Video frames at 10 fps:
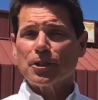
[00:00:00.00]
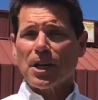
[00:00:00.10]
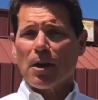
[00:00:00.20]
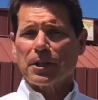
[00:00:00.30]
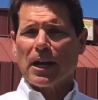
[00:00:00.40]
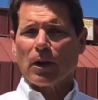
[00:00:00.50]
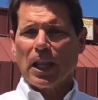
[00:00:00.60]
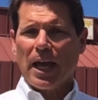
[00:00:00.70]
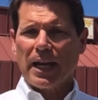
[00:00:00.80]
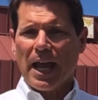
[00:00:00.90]
South
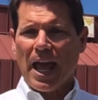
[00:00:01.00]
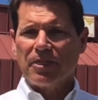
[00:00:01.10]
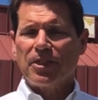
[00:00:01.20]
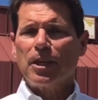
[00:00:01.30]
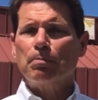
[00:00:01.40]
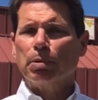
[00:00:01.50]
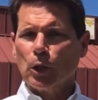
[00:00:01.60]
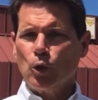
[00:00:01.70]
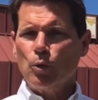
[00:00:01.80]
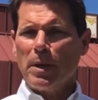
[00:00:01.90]
Carolina at the
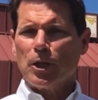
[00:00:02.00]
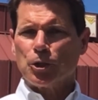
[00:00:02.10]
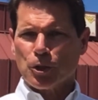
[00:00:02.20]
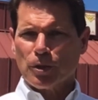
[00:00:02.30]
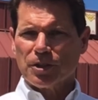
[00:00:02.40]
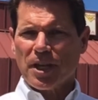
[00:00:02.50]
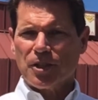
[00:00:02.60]
Blome Insurance